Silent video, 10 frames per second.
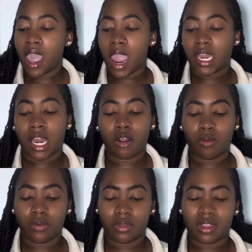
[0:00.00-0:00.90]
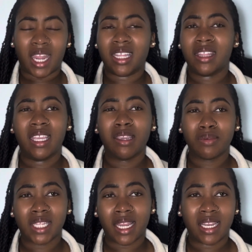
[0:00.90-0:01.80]
and I didn't think it was
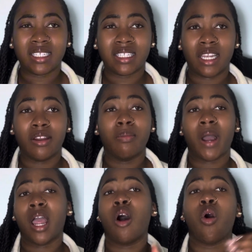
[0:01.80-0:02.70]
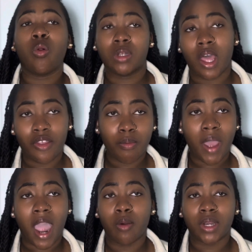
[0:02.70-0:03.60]
like necessary to buy a whole nother
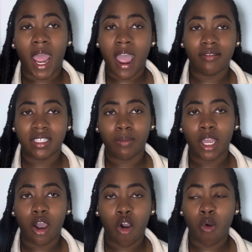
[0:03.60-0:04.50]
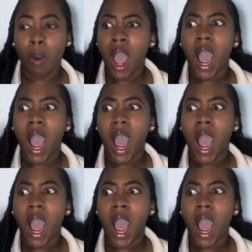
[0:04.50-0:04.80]
pack when I have some at home.